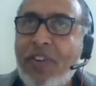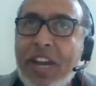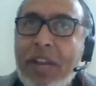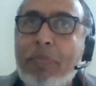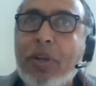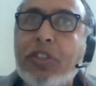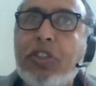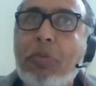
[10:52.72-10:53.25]
was
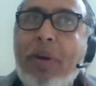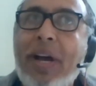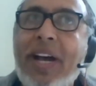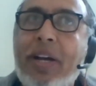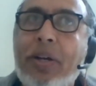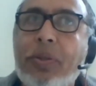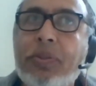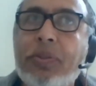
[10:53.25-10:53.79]
very much
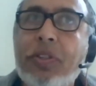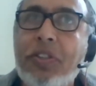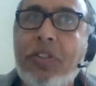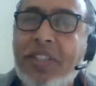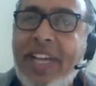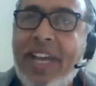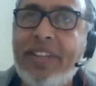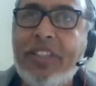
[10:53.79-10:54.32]
about
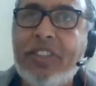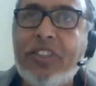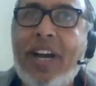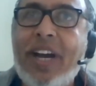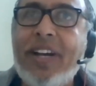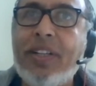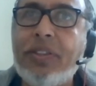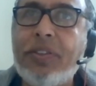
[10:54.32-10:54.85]
you take the
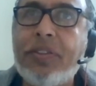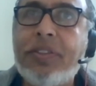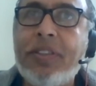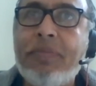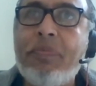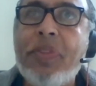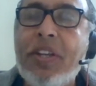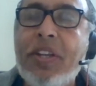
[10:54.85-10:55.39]

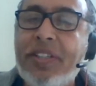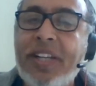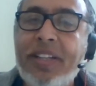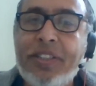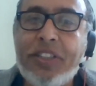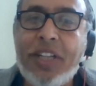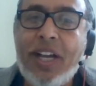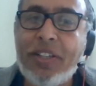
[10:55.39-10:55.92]

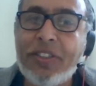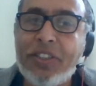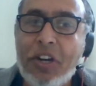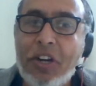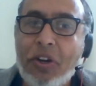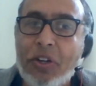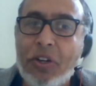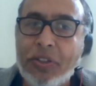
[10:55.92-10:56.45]
child
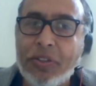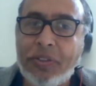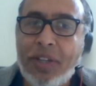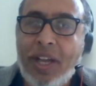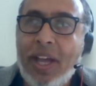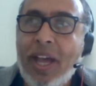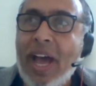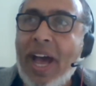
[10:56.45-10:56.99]
as your own,
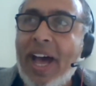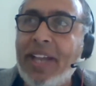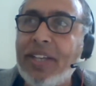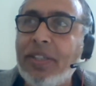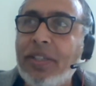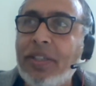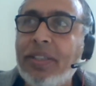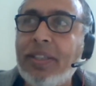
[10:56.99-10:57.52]

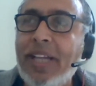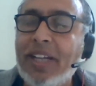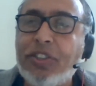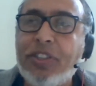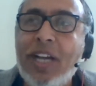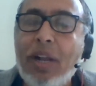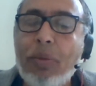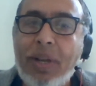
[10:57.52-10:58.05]
and
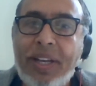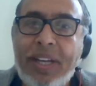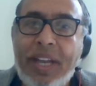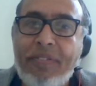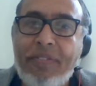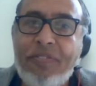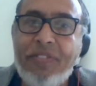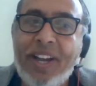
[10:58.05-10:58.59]
that child will
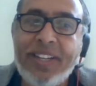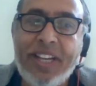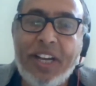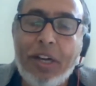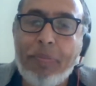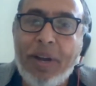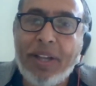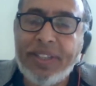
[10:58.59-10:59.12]
never
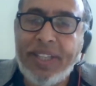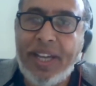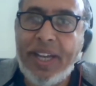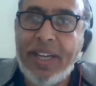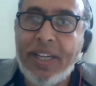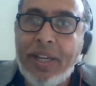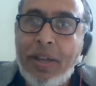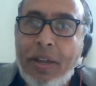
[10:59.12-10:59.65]
find out about
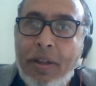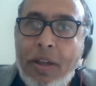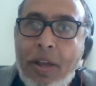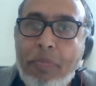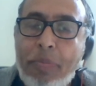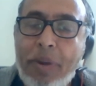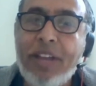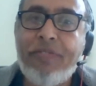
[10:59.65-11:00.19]
their
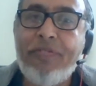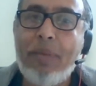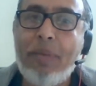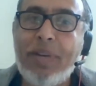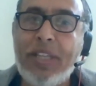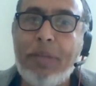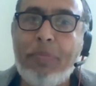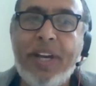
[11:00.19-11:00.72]
birth
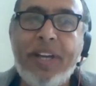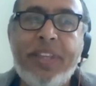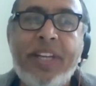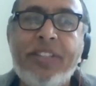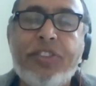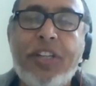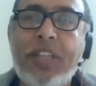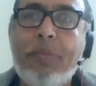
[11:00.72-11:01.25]
family, the
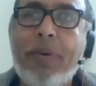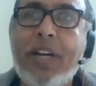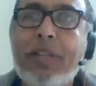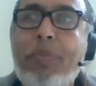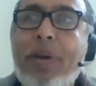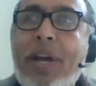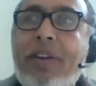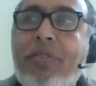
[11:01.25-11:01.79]
birth history, the
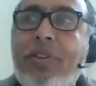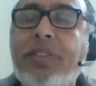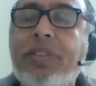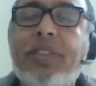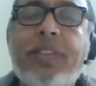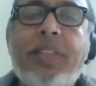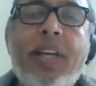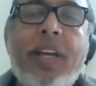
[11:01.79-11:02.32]
birth
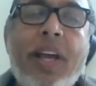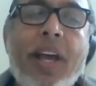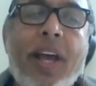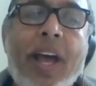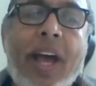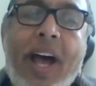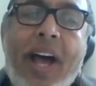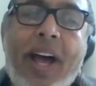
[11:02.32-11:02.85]
parents.
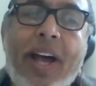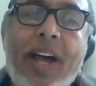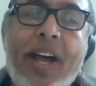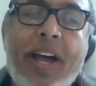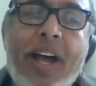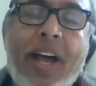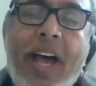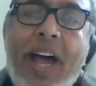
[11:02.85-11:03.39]

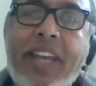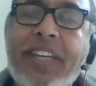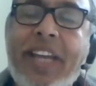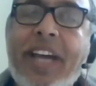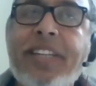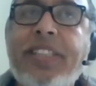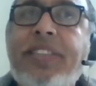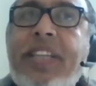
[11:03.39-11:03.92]
And in